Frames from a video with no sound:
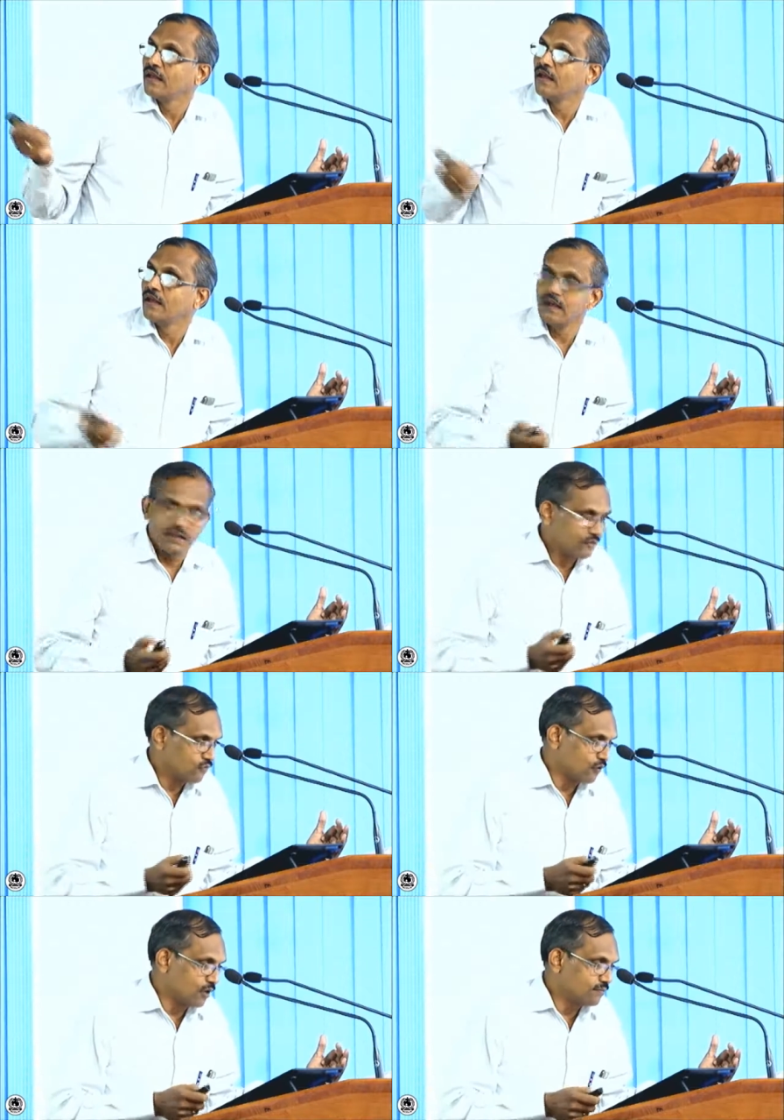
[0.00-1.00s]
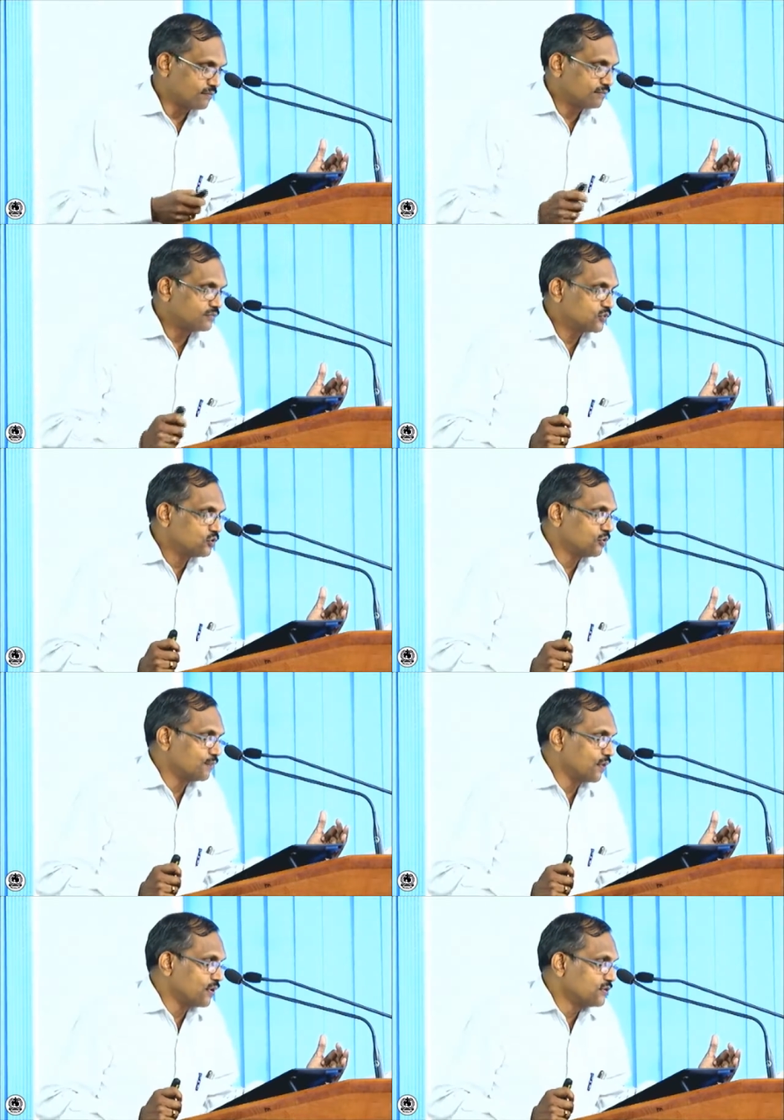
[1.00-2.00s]
And form
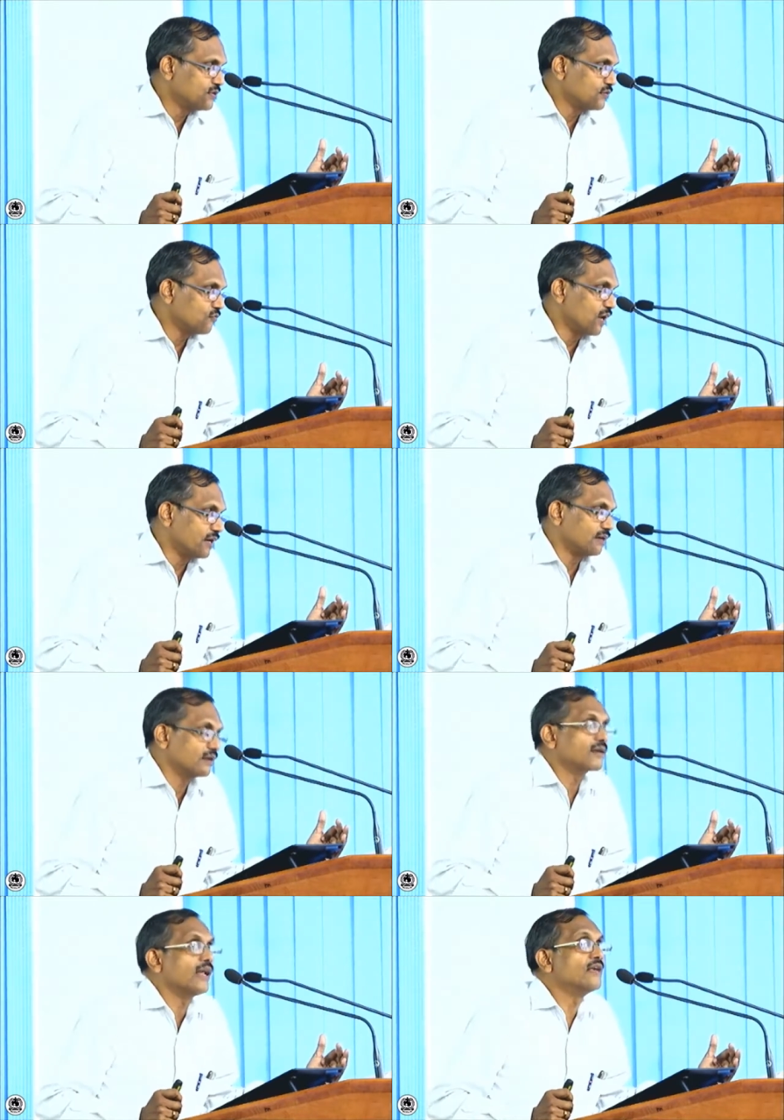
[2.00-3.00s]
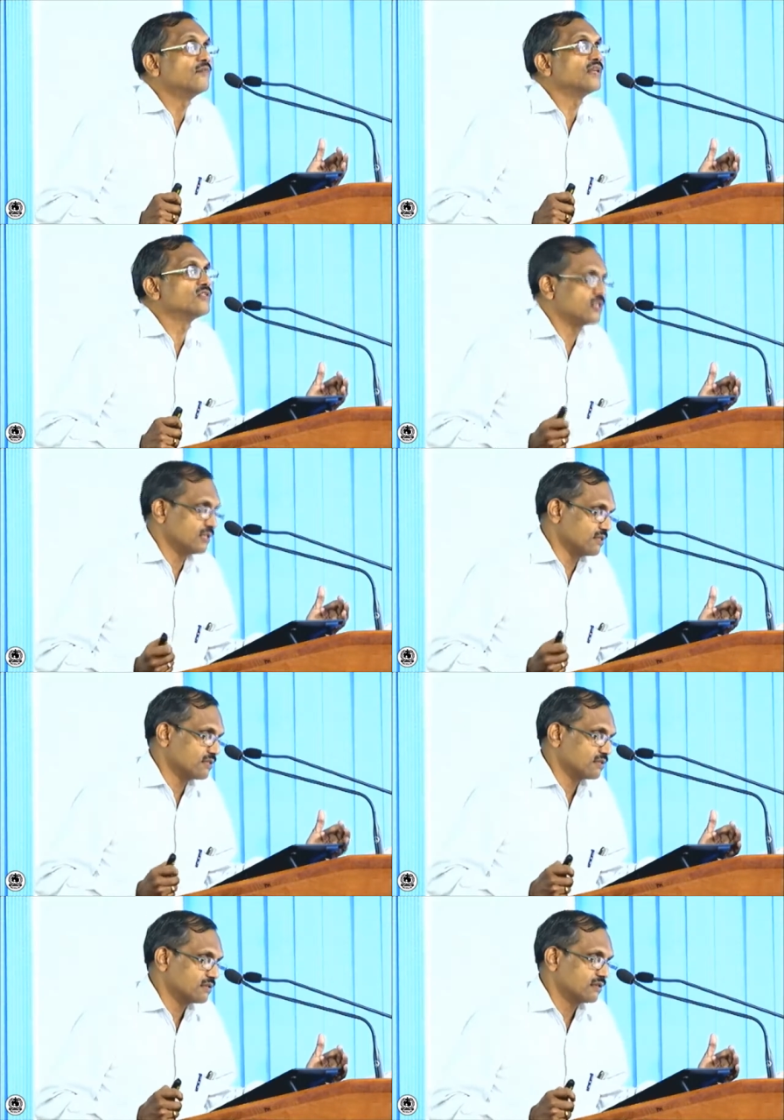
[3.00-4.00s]
2.1, climate change,
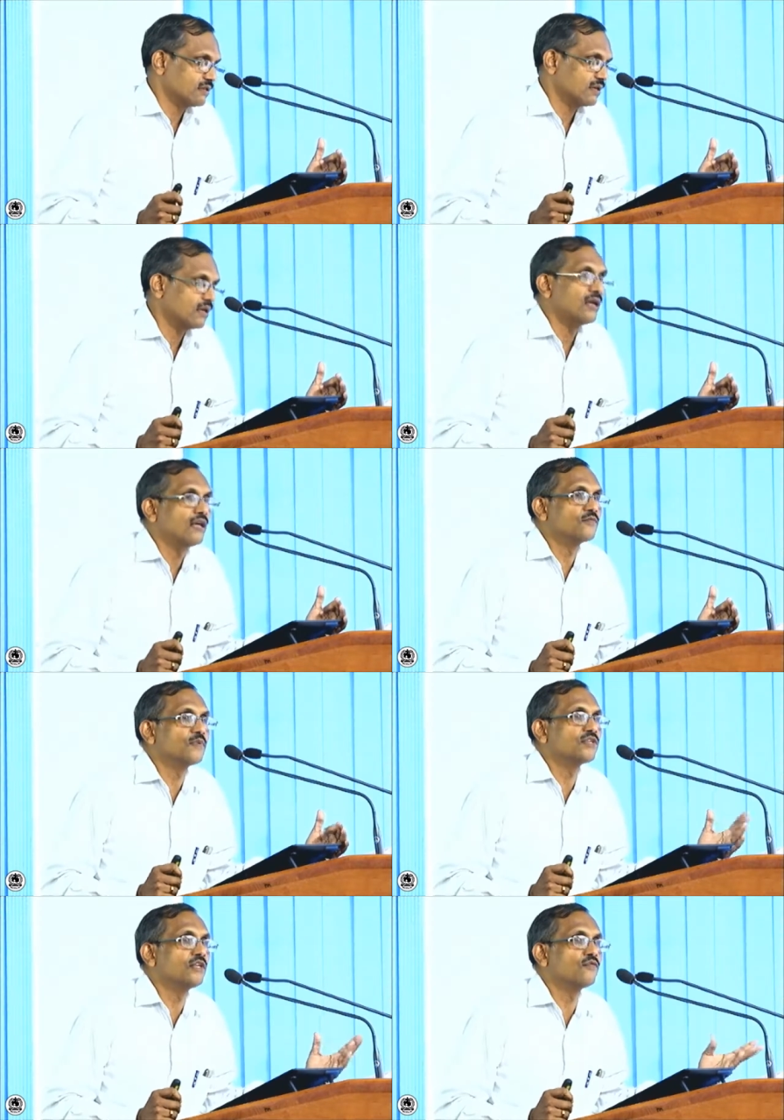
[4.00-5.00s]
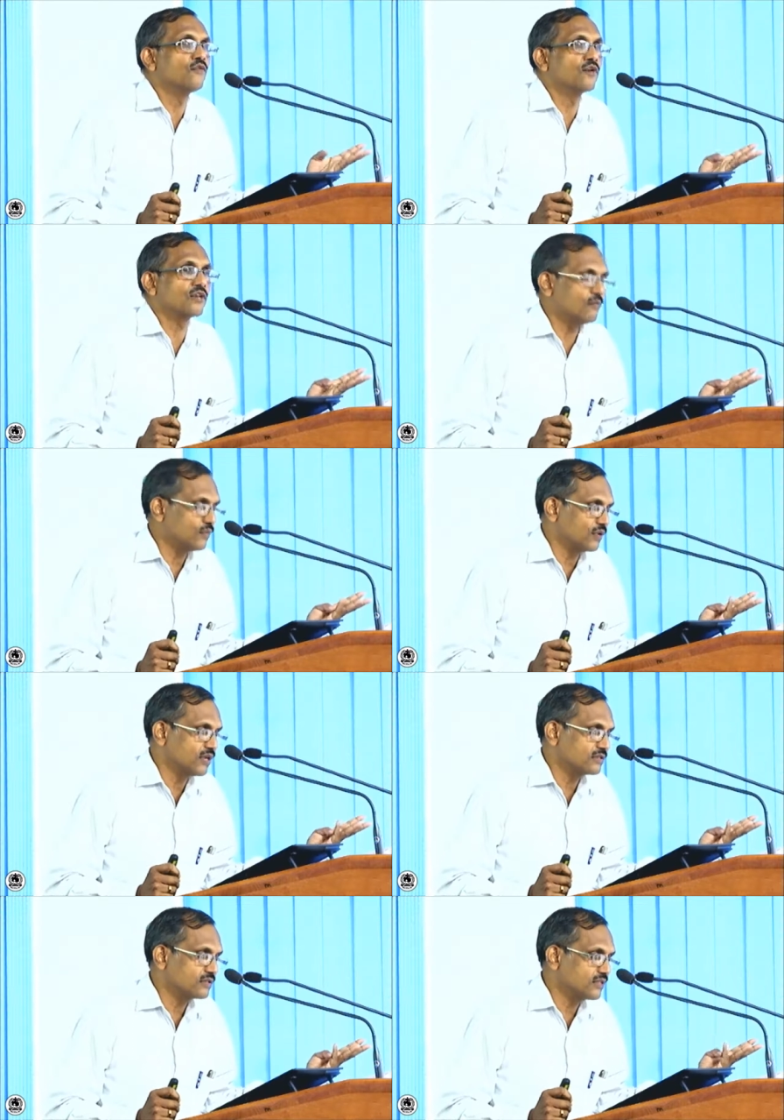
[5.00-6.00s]
especially for
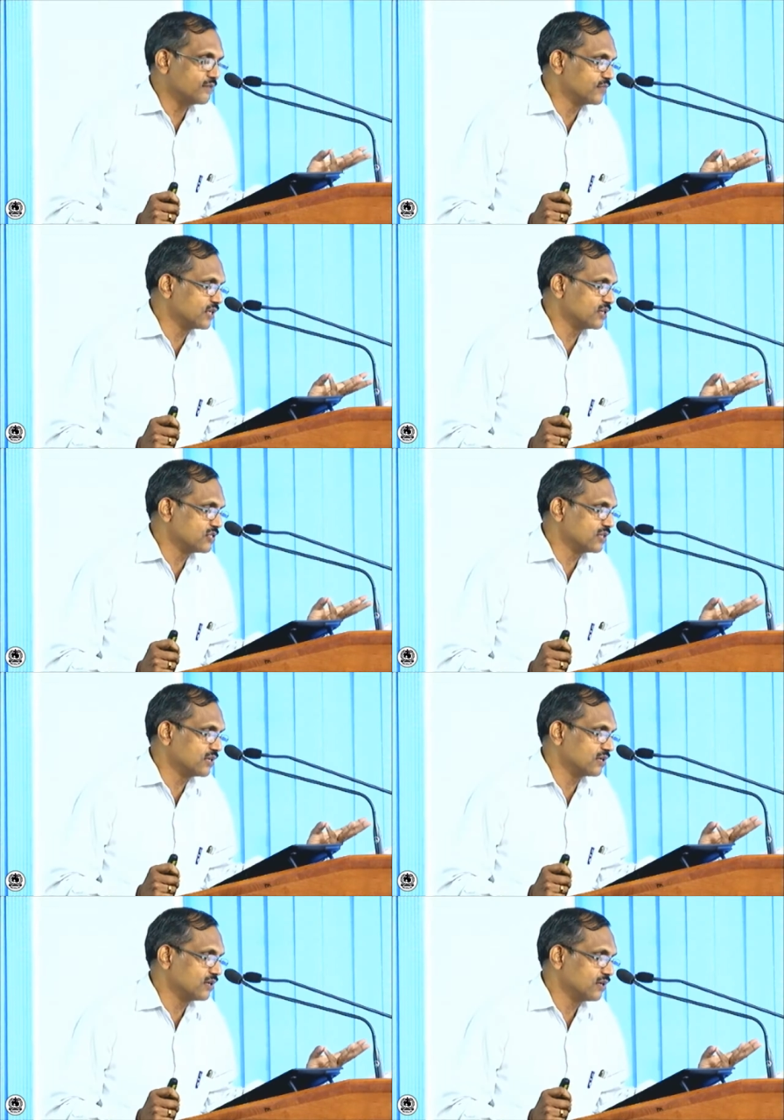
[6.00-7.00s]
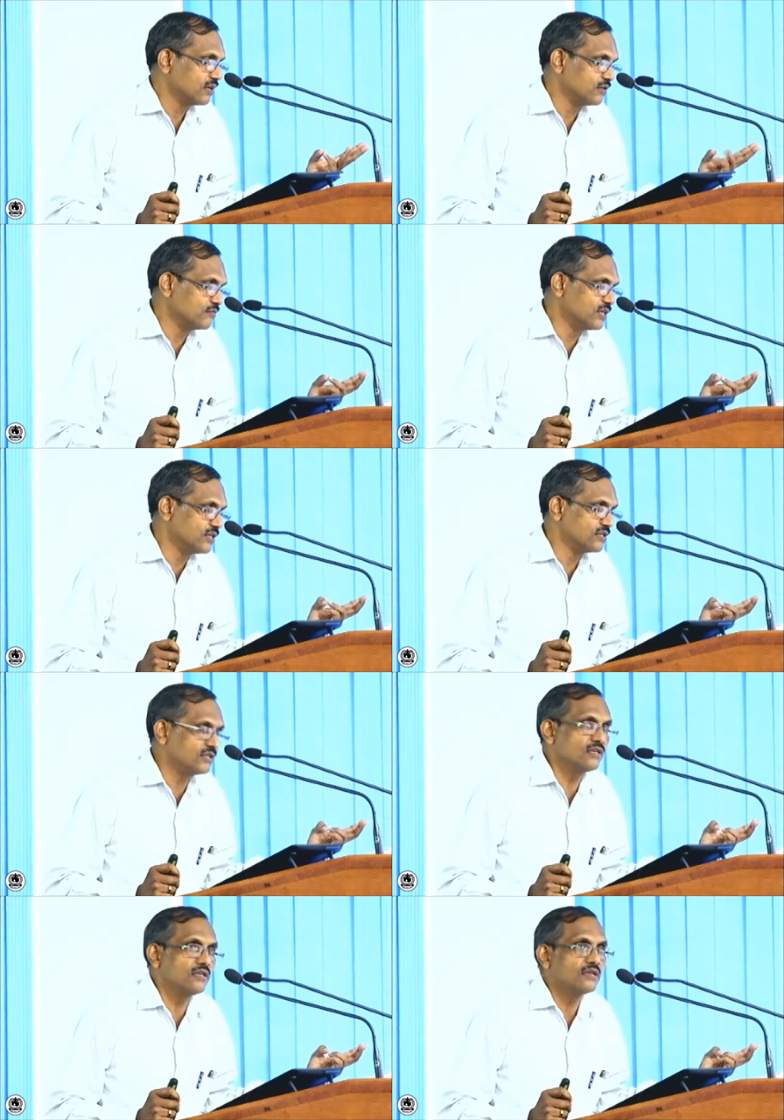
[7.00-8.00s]
components, temperature,
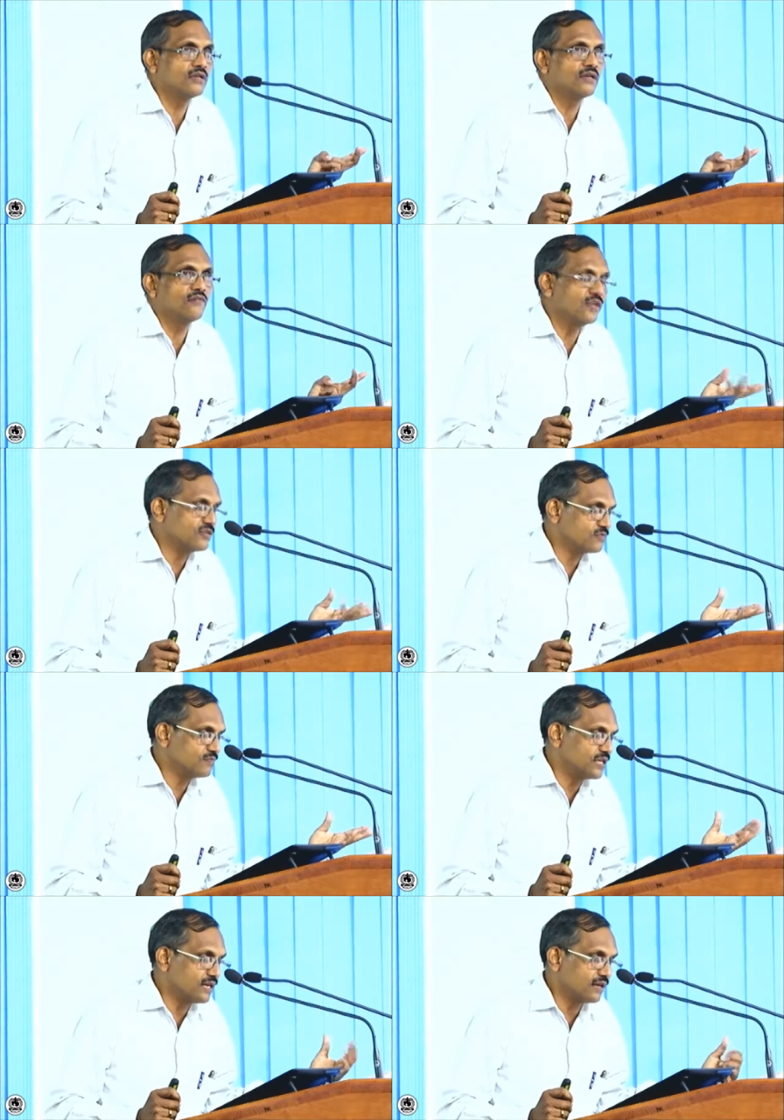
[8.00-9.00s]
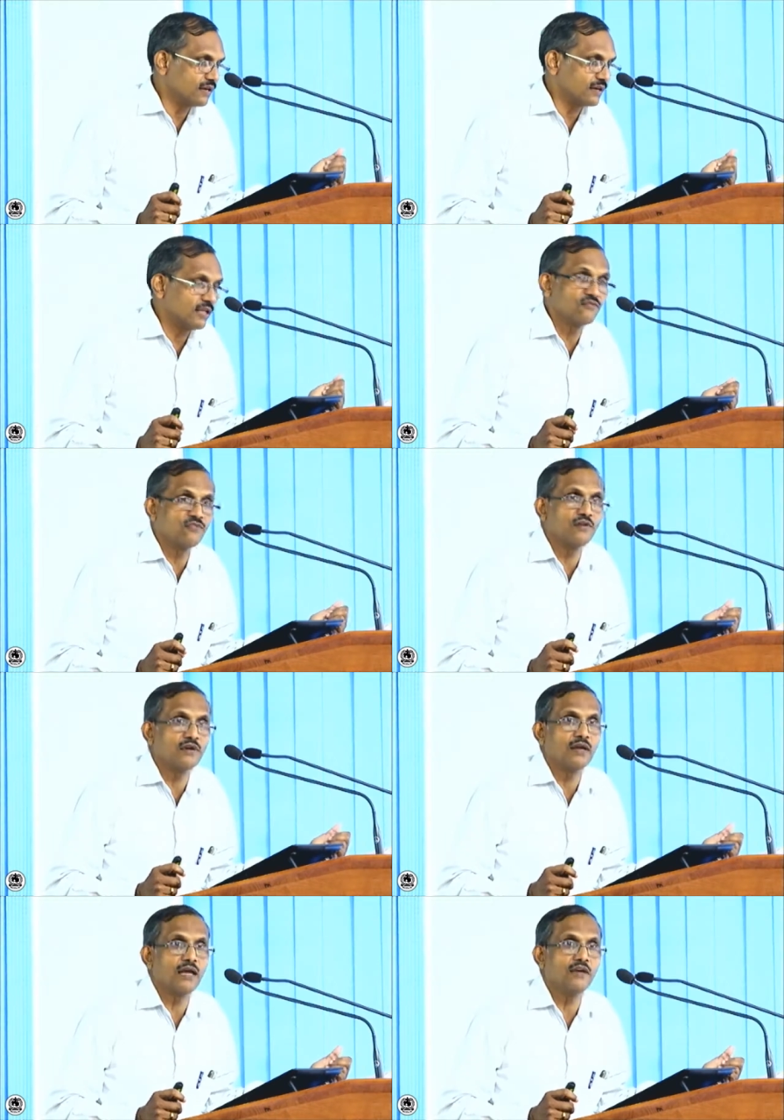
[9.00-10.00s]
humidity, wind speed and
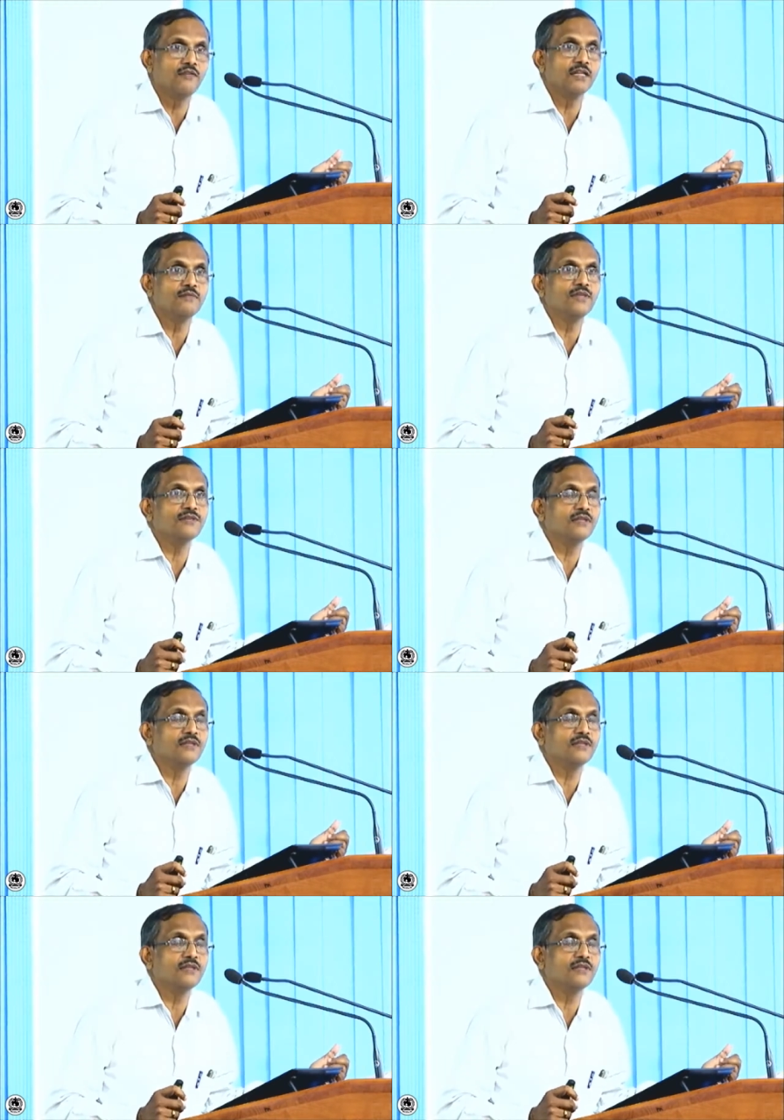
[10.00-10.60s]
rainfall availability.